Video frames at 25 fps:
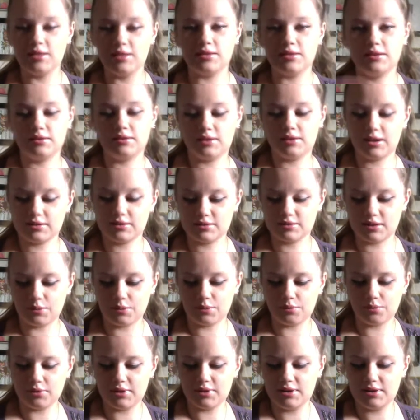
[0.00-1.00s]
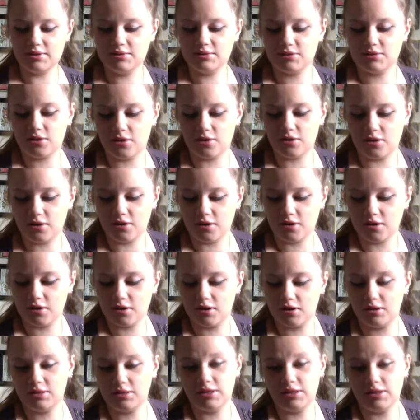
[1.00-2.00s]
Next couple things are
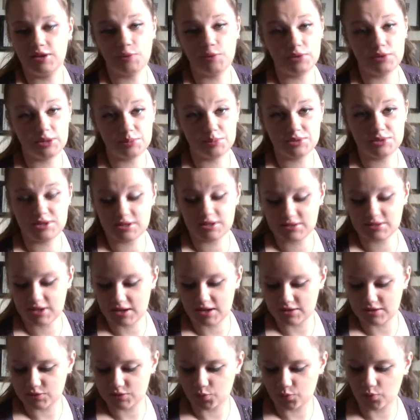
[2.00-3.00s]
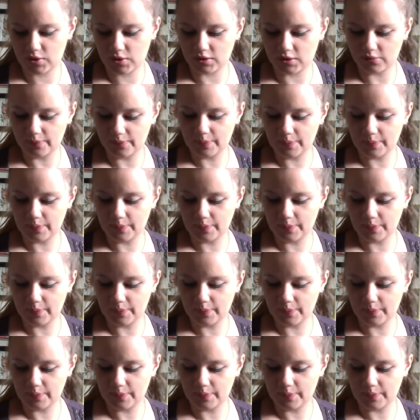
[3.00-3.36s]
liquid lipsticks as well,